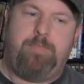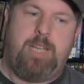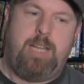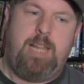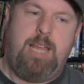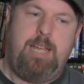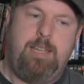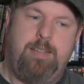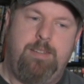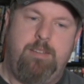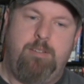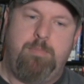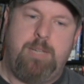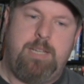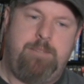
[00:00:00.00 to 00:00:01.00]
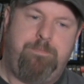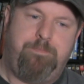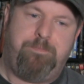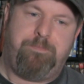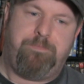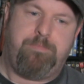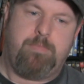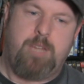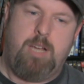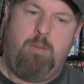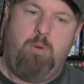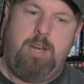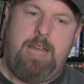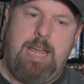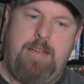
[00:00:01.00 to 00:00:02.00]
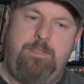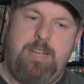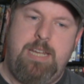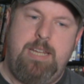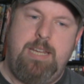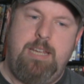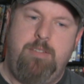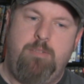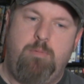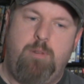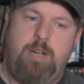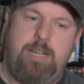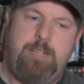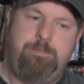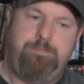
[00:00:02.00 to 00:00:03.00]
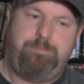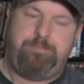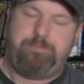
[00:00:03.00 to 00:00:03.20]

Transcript: I like it, though, man. I wouldn't have it any other way.